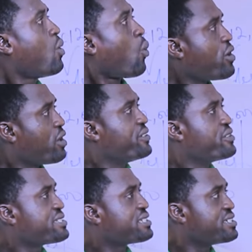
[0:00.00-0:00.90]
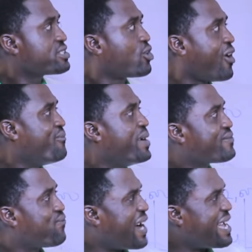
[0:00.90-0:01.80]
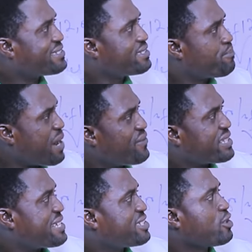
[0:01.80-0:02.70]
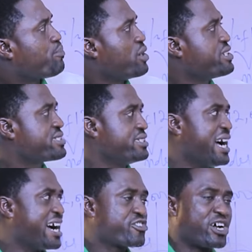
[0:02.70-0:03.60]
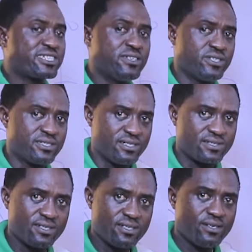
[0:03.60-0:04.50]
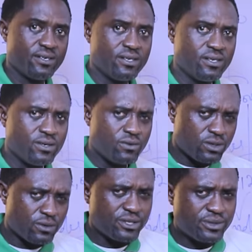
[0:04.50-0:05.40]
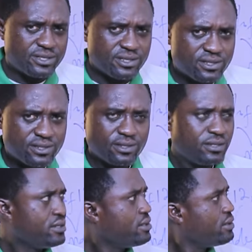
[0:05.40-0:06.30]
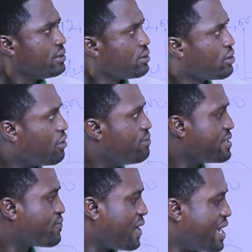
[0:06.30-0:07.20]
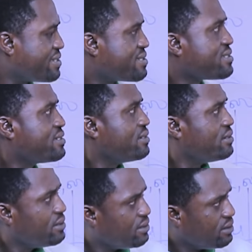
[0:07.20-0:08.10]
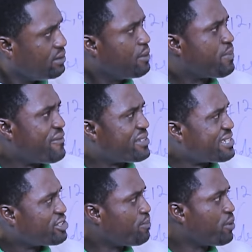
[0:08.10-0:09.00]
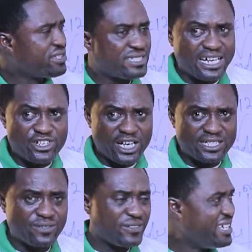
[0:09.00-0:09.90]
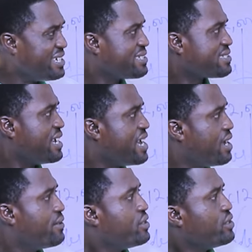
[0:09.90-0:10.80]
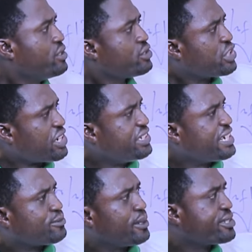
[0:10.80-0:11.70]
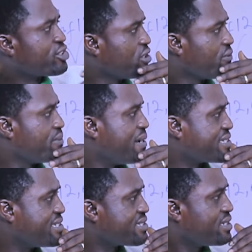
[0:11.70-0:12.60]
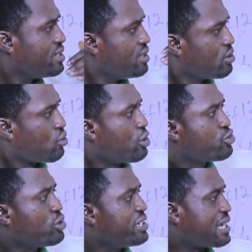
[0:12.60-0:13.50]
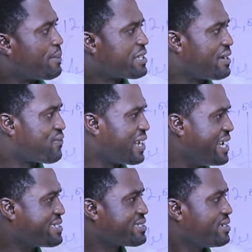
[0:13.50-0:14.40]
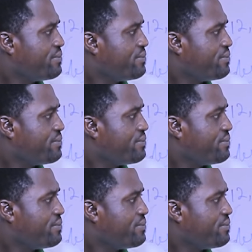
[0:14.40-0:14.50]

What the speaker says: One of the reasons government finds the privatization policy attractive is this. One of the reasons government finds the privatization policy attractive is A, checking exploitation of the masses, controlling capital flight,